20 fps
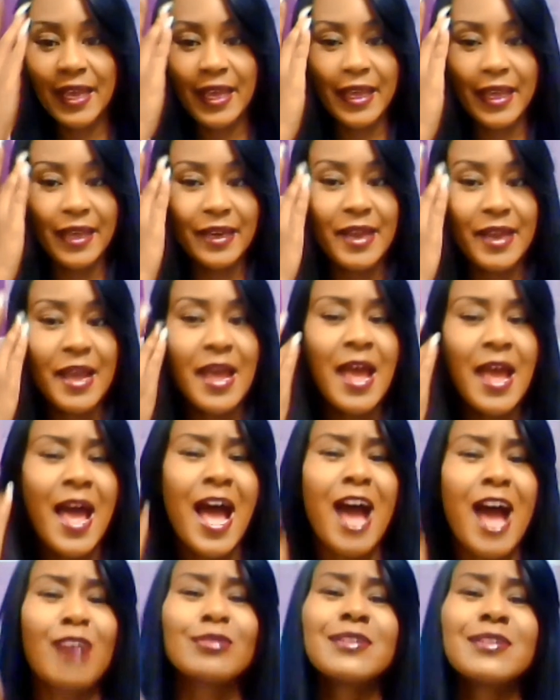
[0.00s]
And
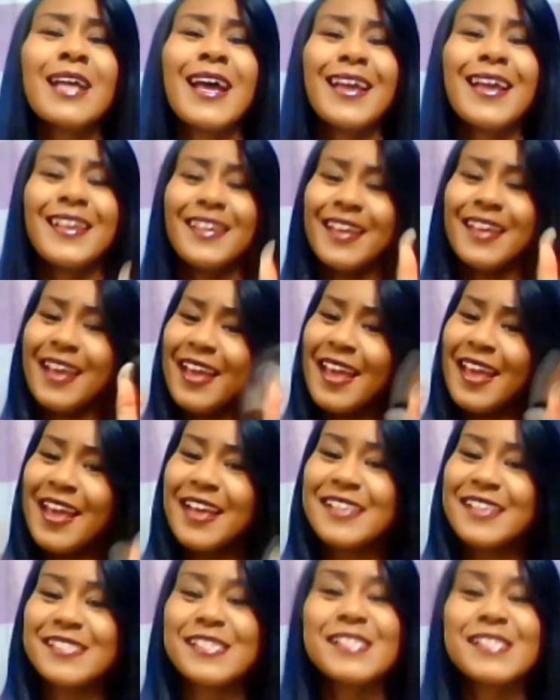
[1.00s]
I was like,
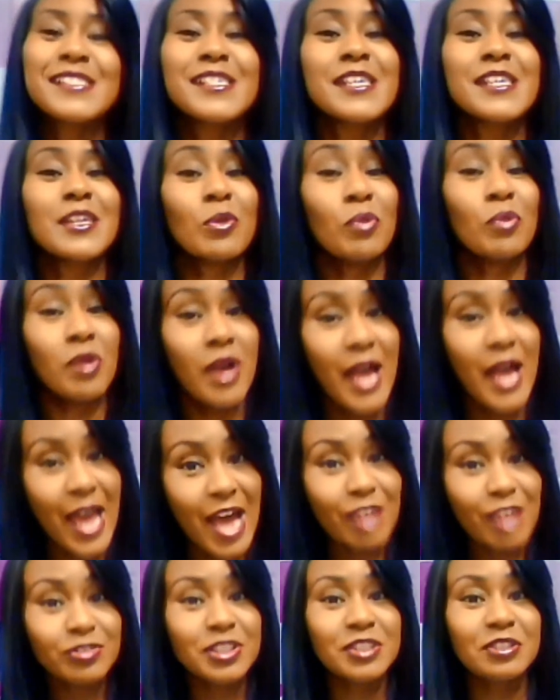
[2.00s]
yes, this will
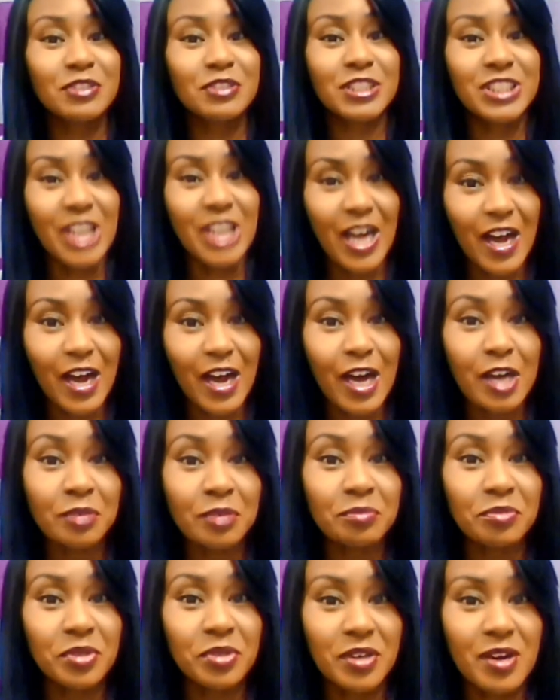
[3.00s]
have to do the
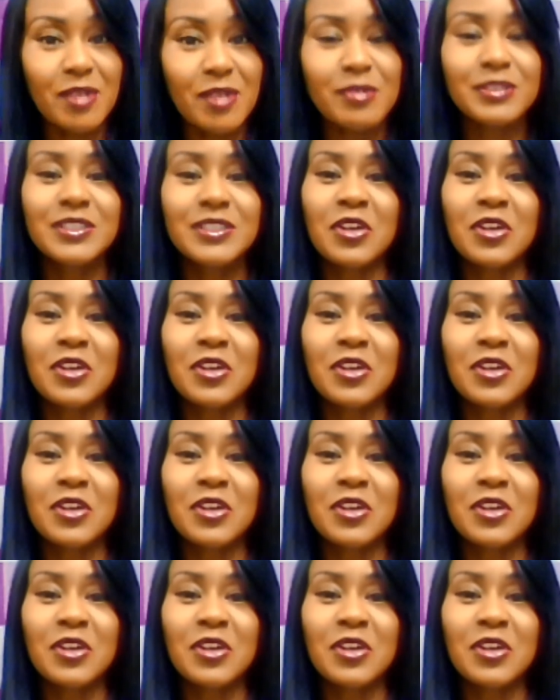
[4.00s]
job, you know.